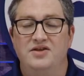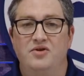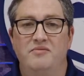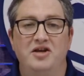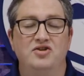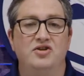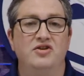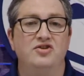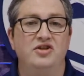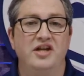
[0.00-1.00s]
You want to make sure
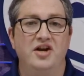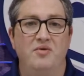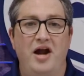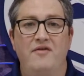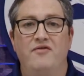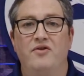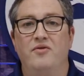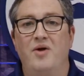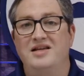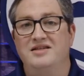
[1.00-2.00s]
that you get it right for
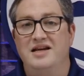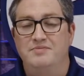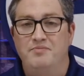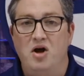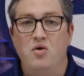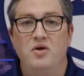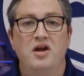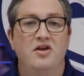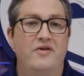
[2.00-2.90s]
the right size boat,